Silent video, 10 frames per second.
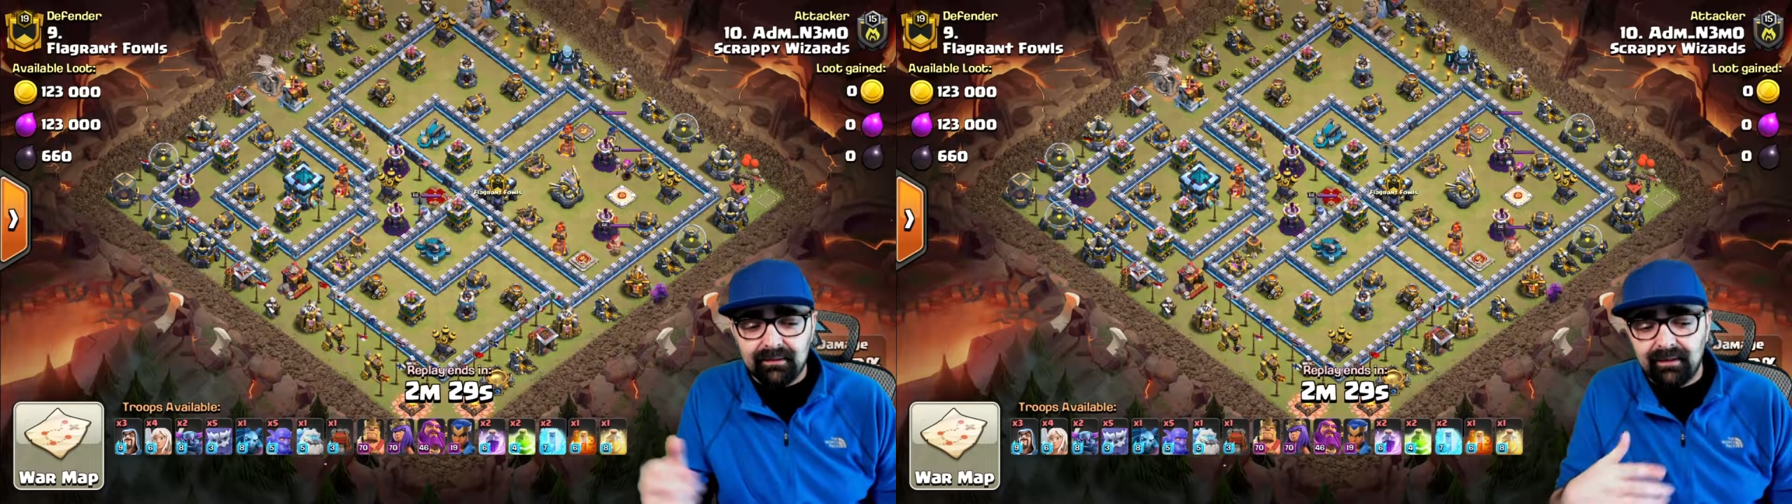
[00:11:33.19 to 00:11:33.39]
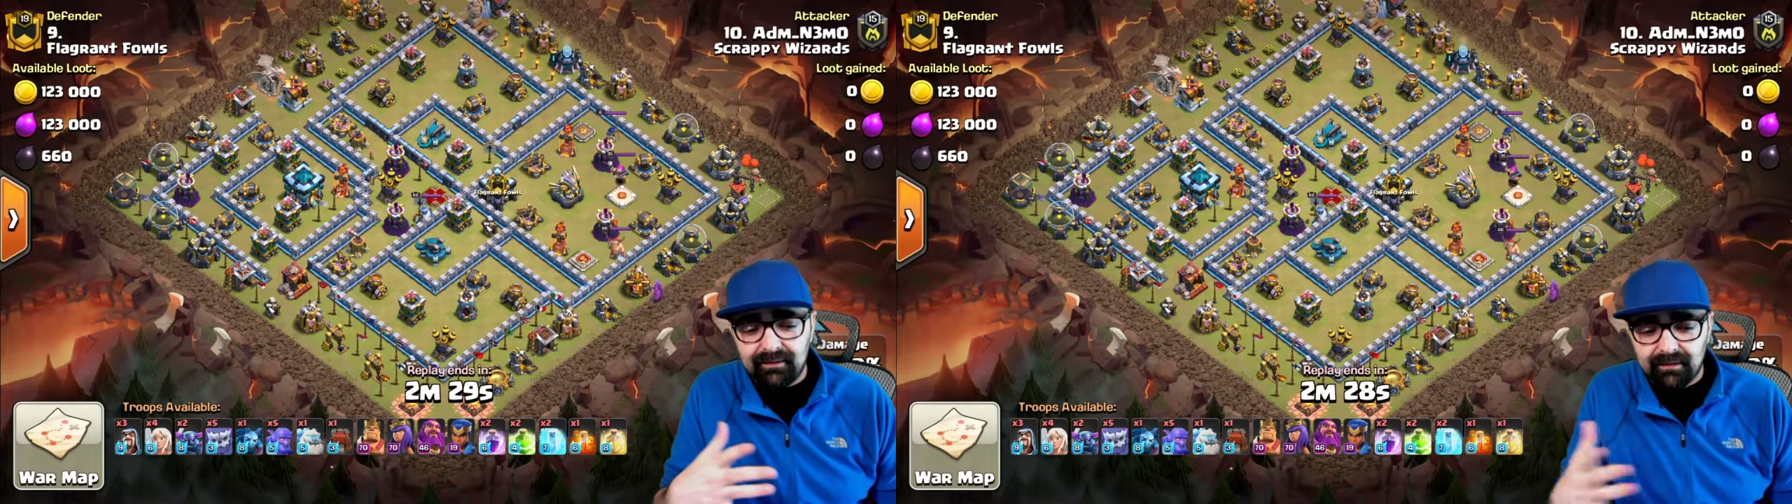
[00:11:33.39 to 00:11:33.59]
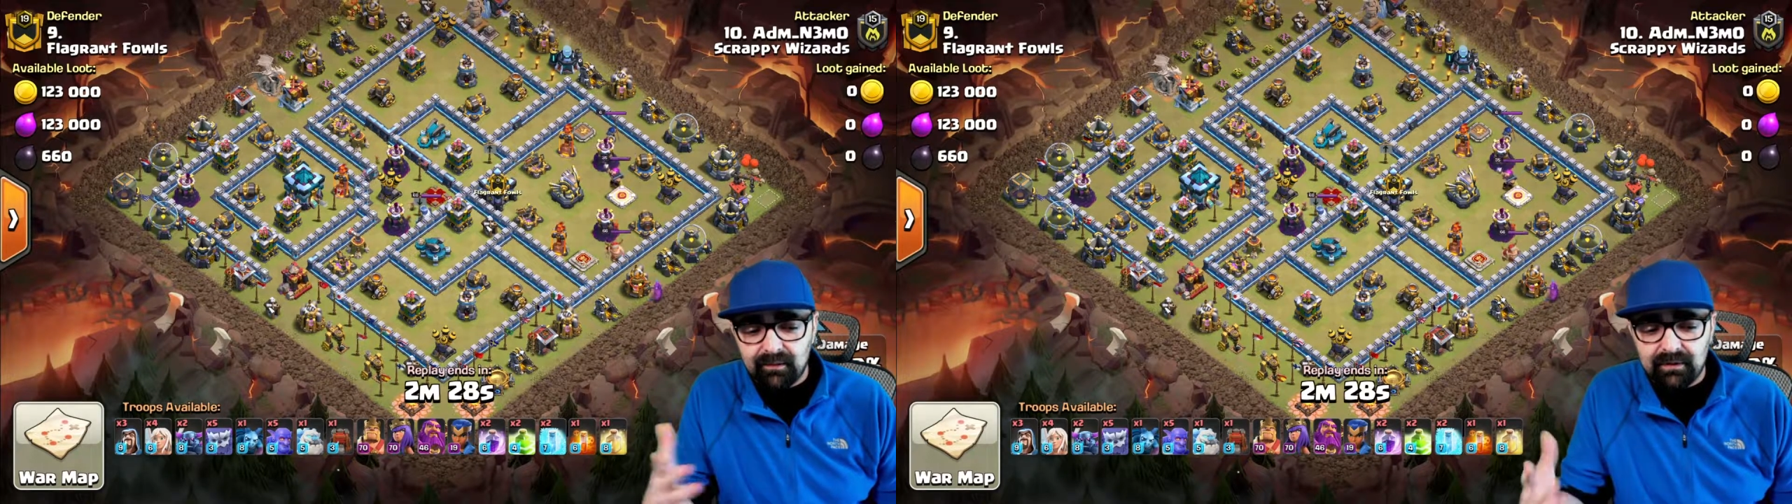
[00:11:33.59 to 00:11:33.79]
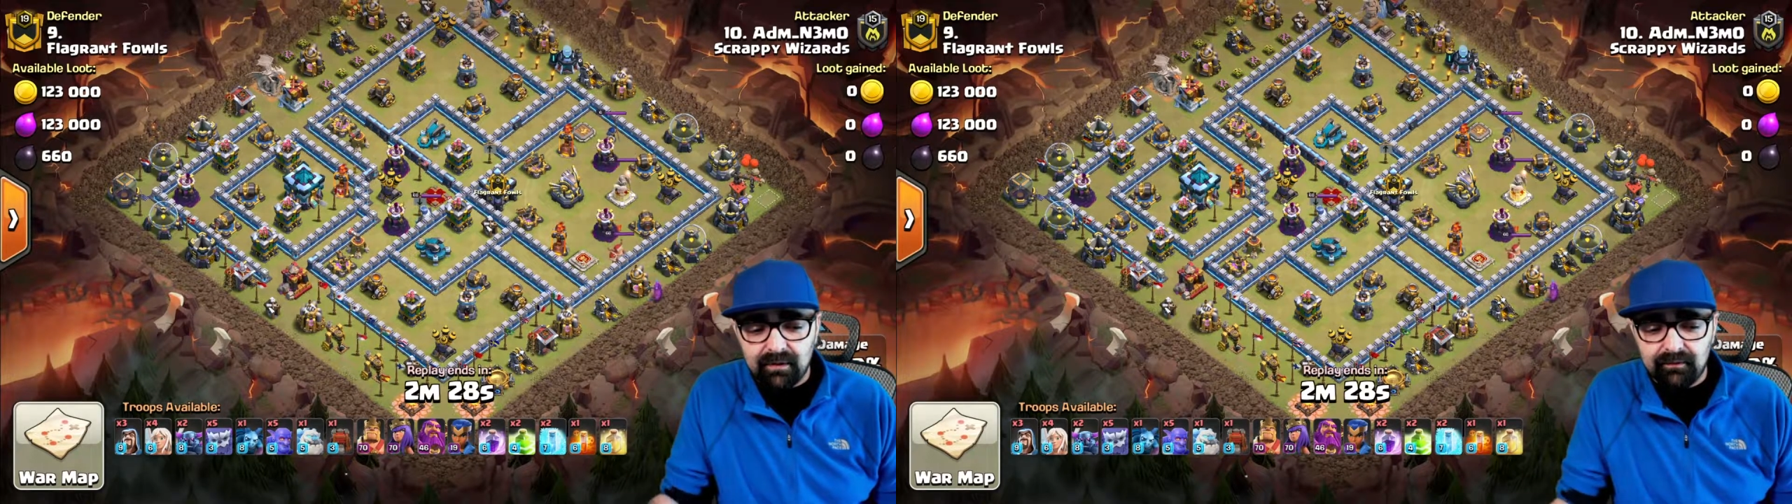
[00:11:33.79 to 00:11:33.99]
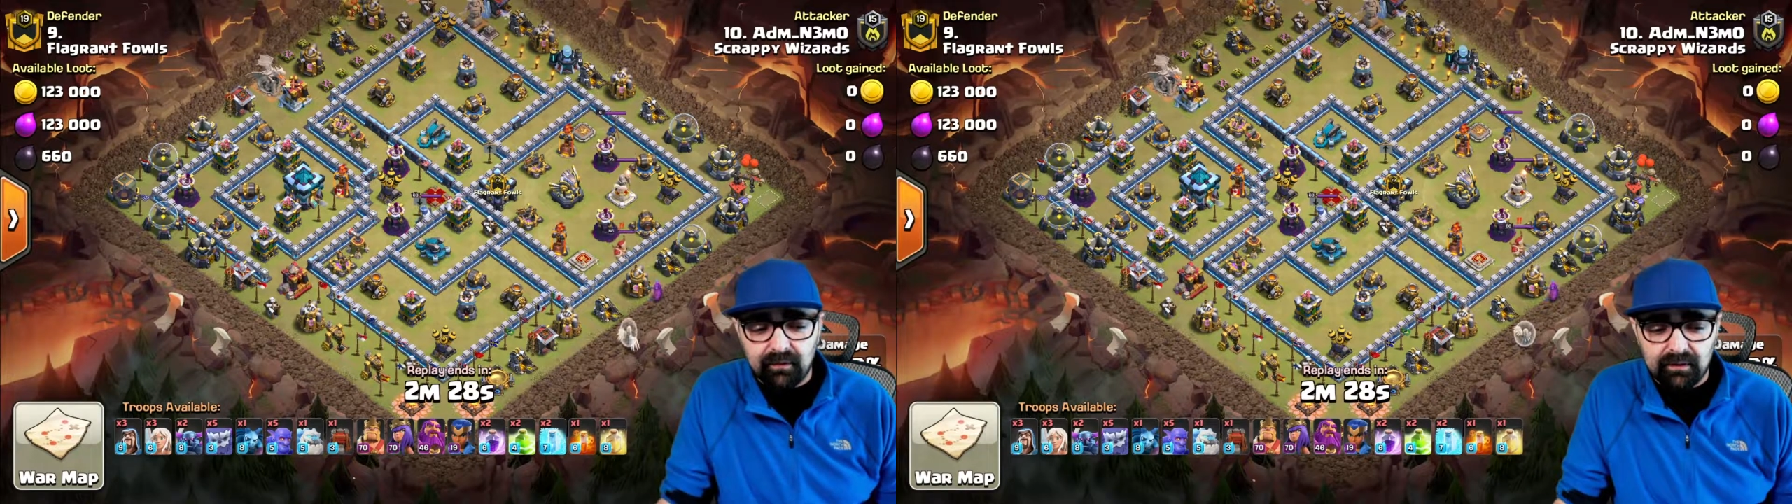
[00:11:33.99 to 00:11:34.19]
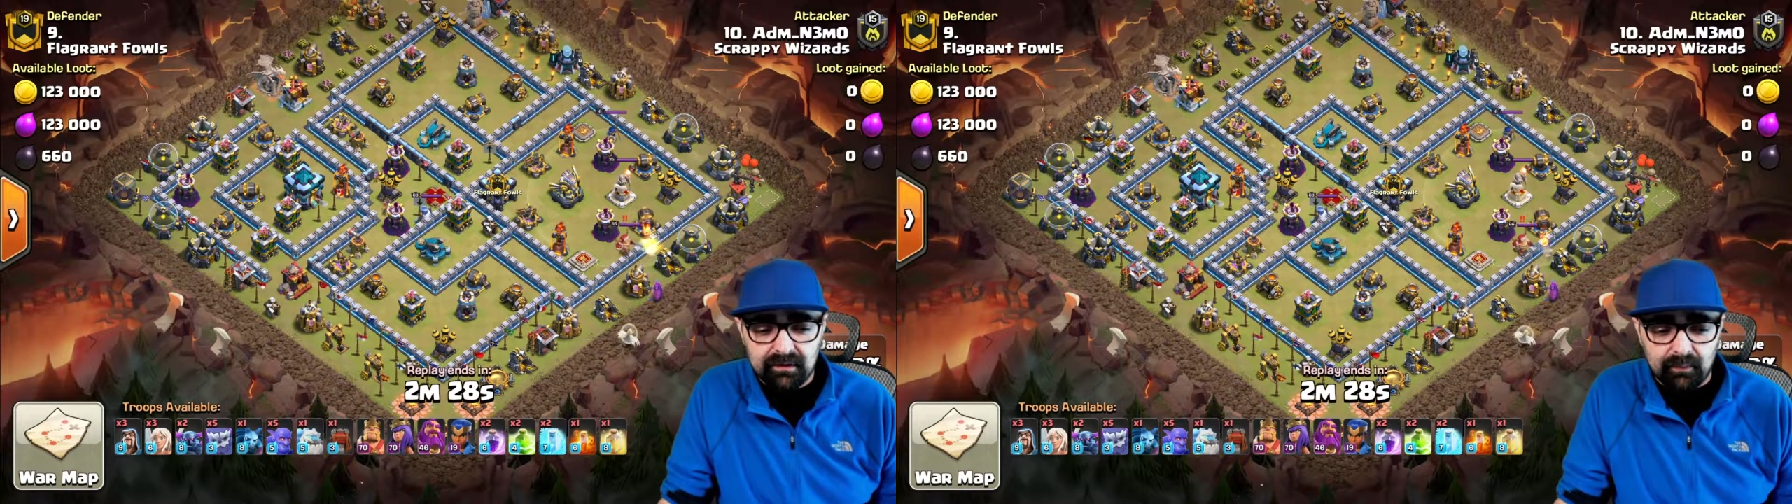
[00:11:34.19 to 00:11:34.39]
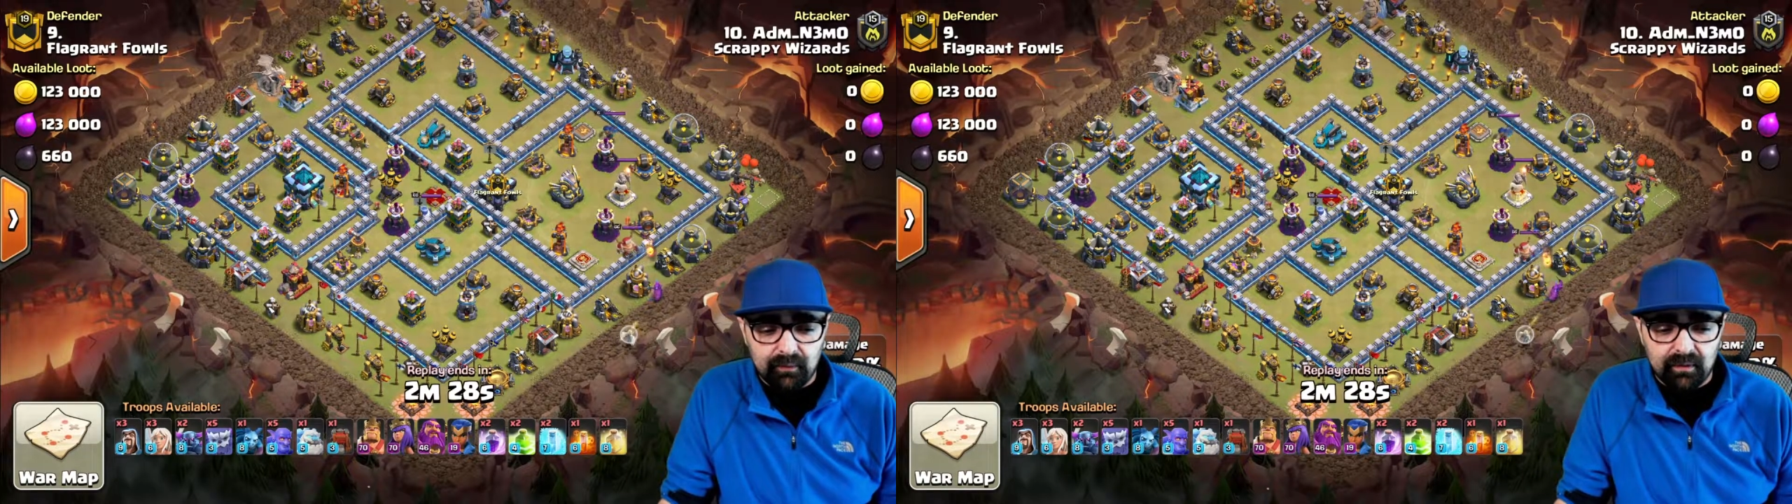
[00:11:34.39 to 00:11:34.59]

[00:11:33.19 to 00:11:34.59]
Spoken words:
That's gonna be done for cleanup.